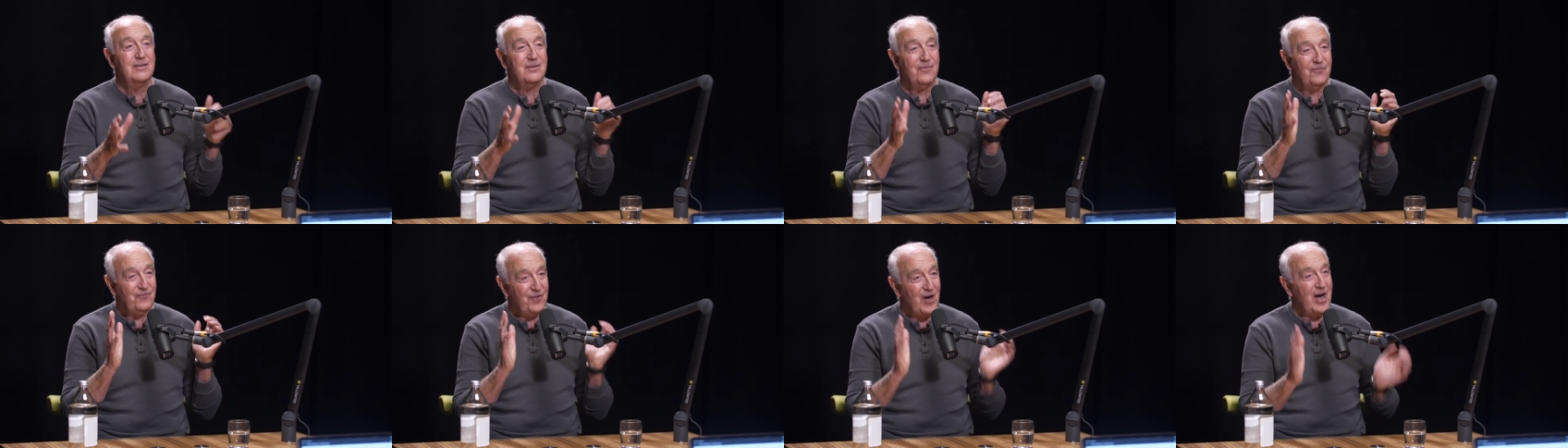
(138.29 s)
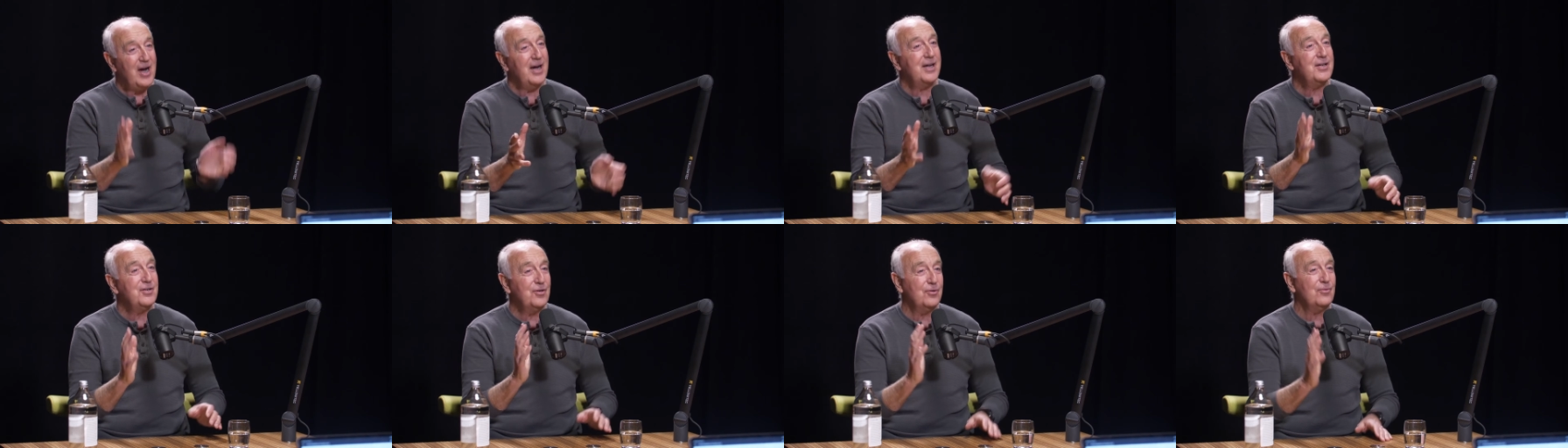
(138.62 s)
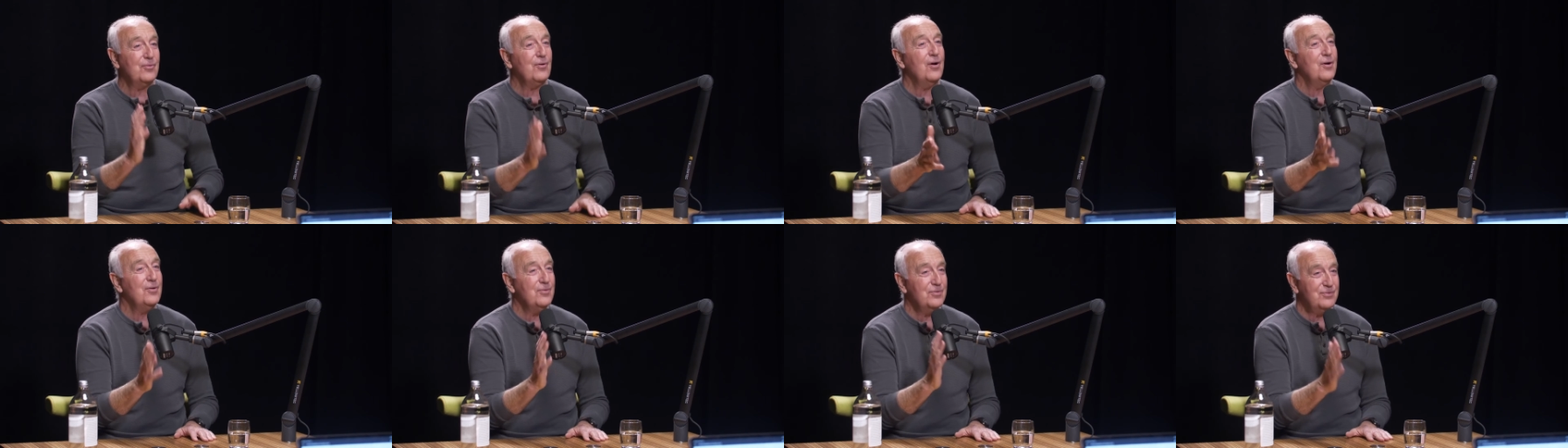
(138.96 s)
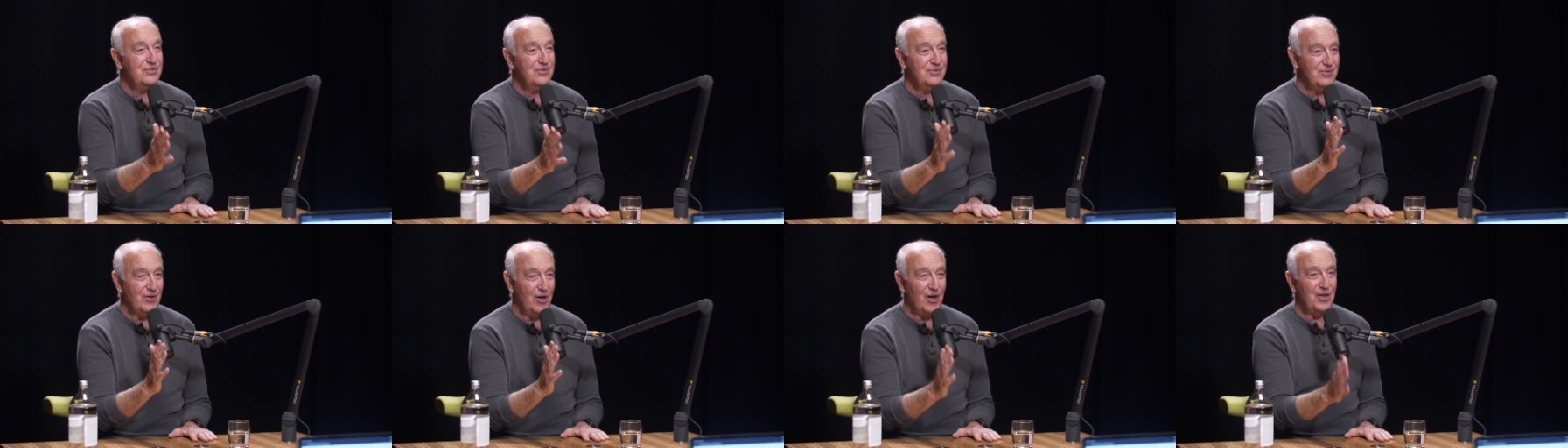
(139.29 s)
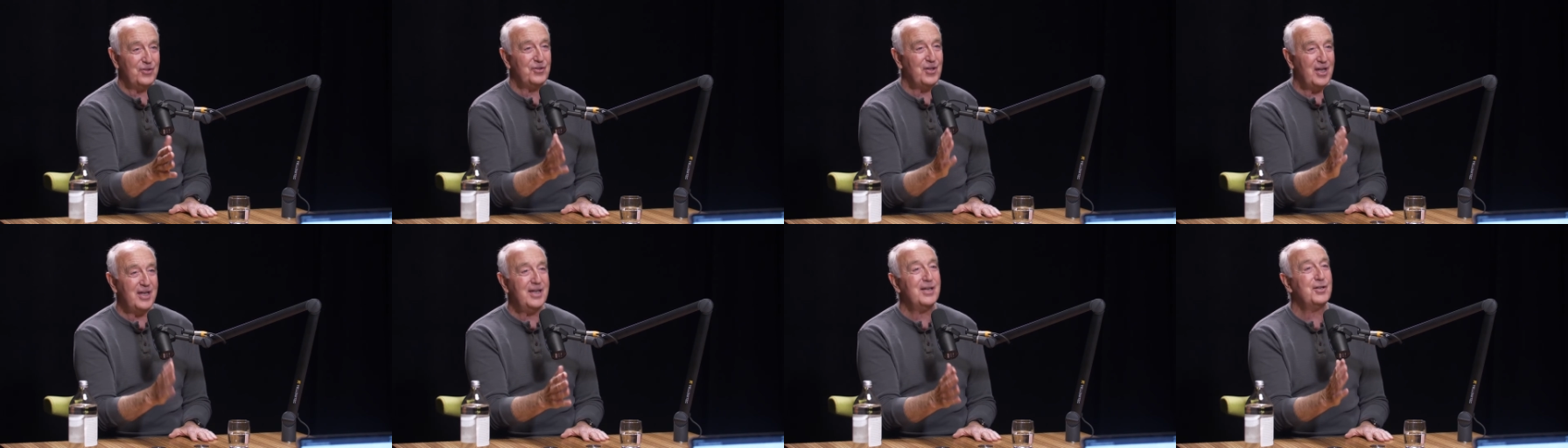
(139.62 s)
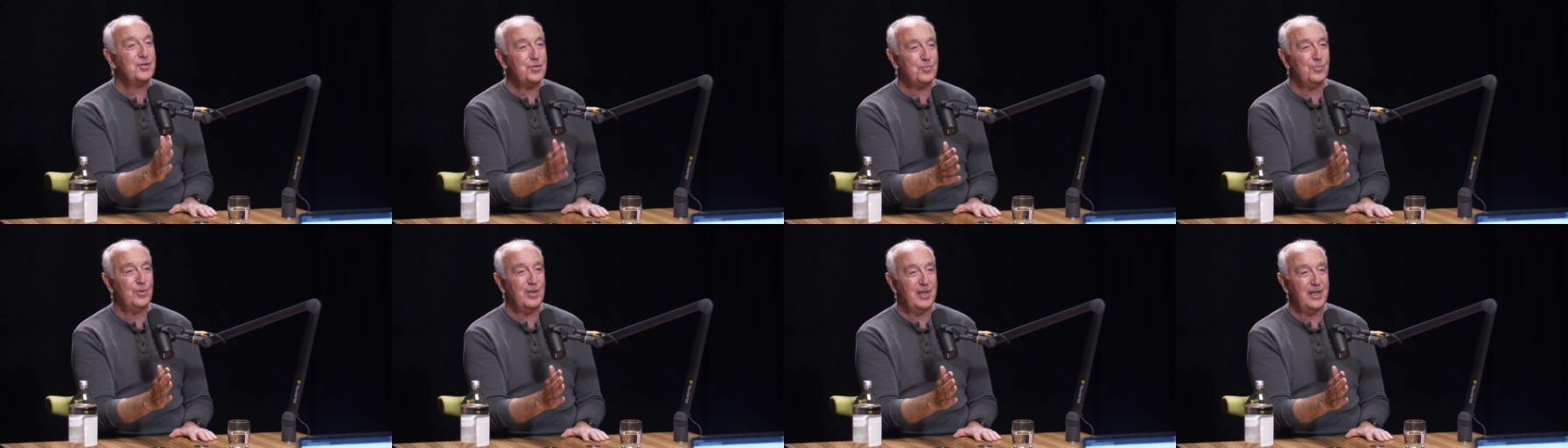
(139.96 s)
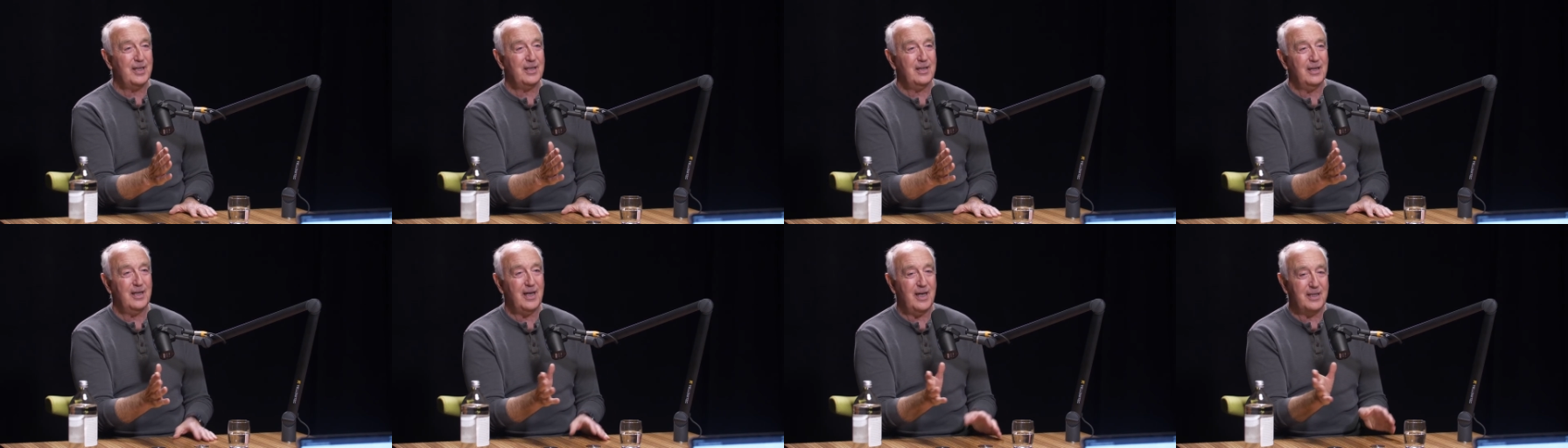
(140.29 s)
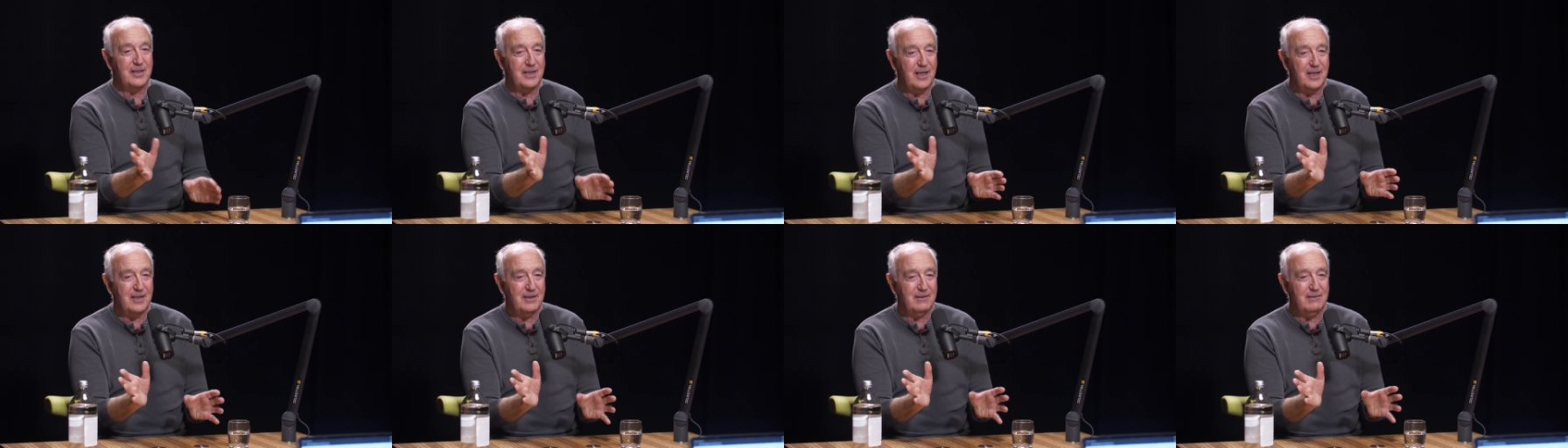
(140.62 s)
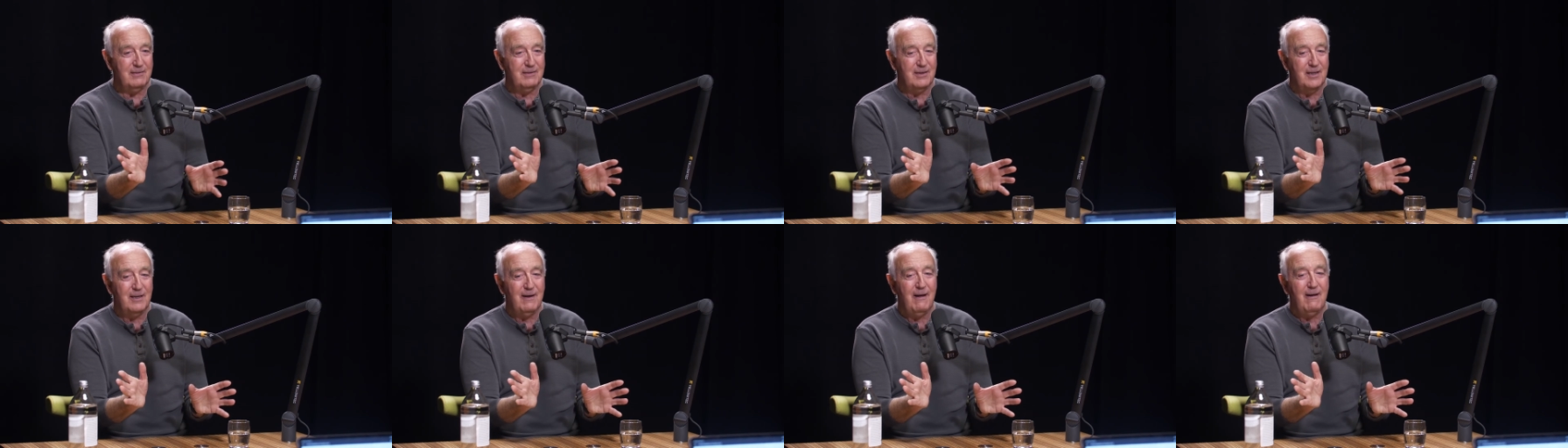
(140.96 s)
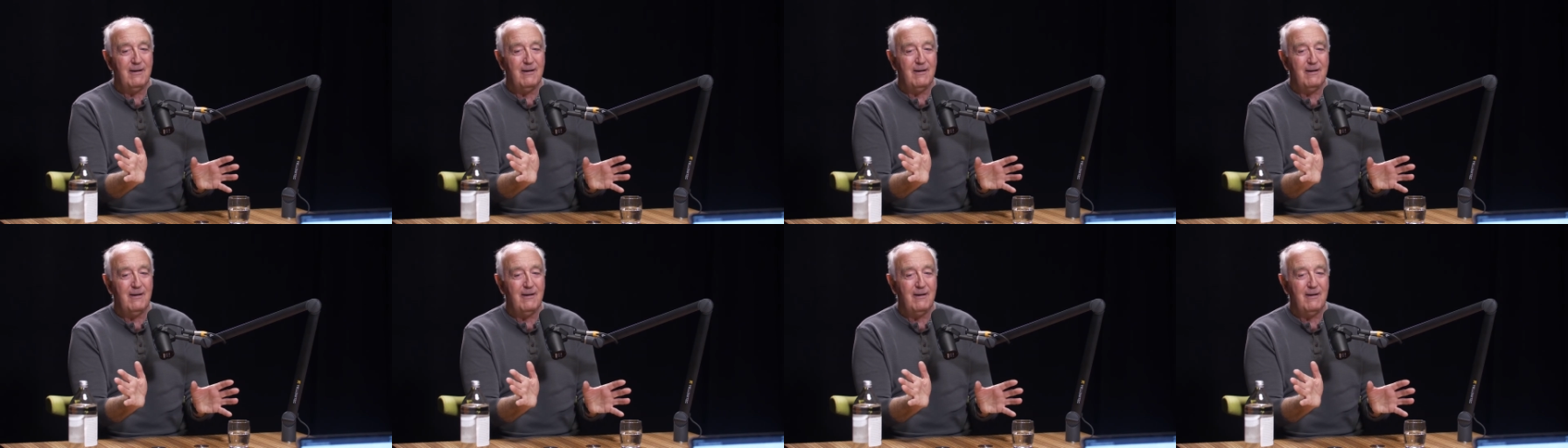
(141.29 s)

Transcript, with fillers: define your own authentic swing and then